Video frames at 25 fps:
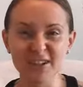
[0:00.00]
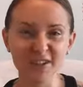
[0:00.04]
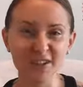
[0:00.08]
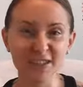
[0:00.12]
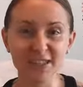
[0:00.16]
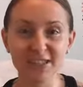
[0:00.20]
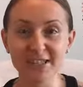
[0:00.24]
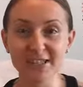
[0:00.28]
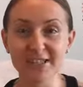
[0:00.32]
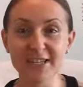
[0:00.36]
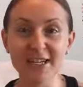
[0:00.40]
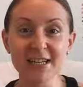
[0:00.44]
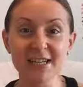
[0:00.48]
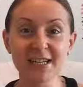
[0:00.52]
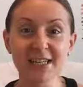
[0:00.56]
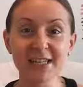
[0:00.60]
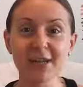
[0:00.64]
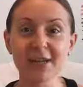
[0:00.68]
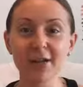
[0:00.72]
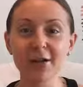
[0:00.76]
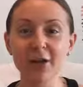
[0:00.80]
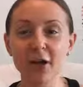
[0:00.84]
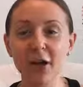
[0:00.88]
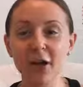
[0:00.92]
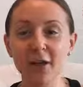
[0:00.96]
just
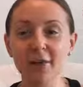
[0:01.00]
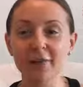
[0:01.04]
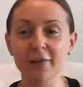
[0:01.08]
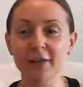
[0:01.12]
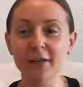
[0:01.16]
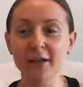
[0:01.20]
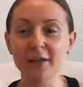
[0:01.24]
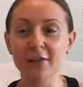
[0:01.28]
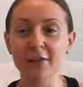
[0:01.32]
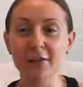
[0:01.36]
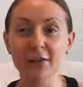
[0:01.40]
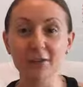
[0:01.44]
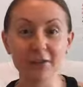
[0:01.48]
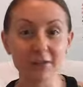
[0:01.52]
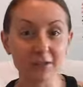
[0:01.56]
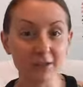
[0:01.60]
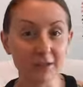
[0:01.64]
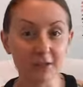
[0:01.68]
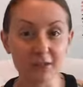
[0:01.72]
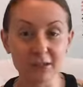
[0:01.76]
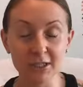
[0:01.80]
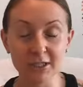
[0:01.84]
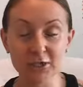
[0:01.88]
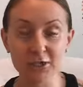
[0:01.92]
sneezing, coughing, or a little